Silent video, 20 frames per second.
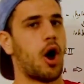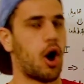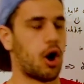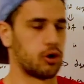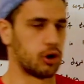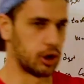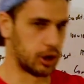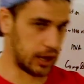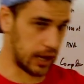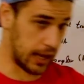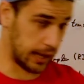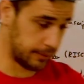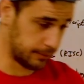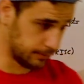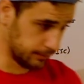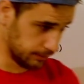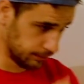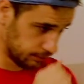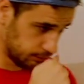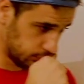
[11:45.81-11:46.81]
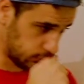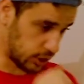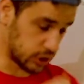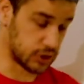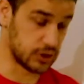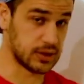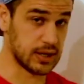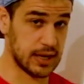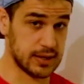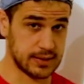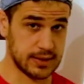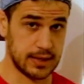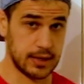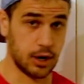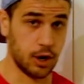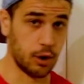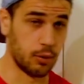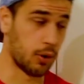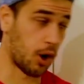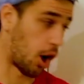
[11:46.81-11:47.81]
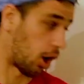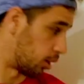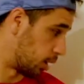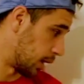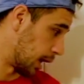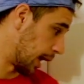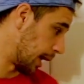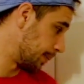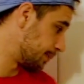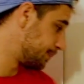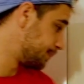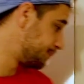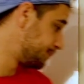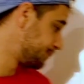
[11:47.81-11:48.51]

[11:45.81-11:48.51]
RNA, which is siRNA.